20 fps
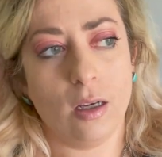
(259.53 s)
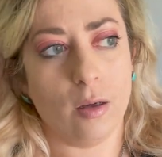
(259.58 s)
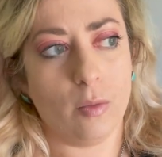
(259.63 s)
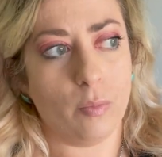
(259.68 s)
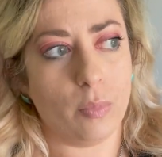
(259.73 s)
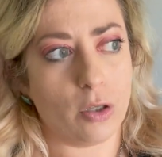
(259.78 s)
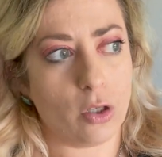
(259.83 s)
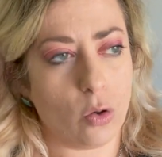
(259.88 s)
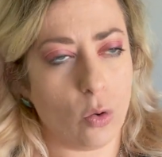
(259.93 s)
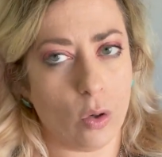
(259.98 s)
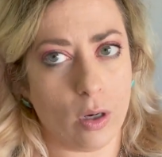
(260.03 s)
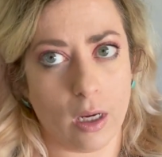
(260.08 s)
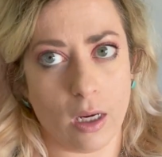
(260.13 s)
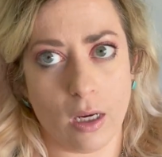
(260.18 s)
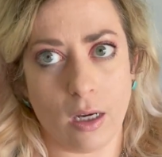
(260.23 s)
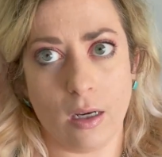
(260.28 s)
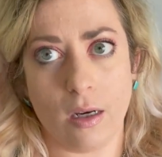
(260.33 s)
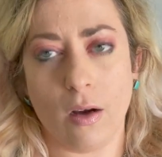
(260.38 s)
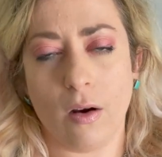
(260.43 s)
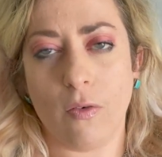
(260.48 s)

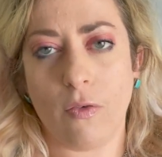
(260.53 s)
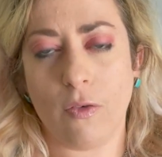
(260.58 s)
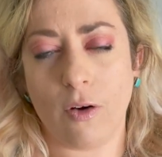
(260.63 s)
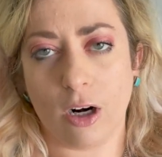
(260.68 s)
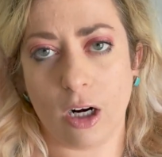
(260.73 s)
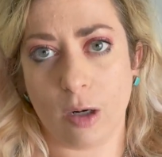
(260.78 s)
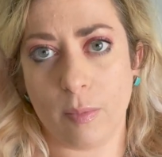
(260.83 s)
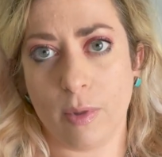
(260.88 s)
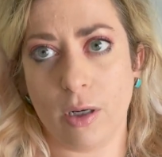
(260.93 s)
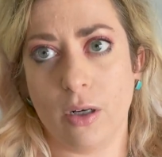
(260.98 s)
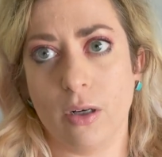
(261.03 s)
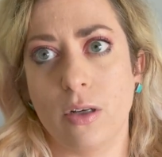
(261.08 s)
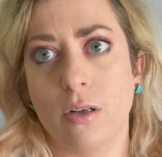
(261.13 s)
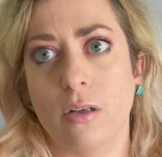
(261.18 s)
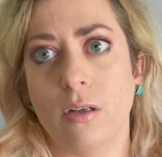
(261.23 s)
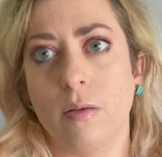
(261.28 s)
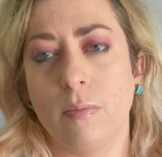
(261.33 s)
between farmers,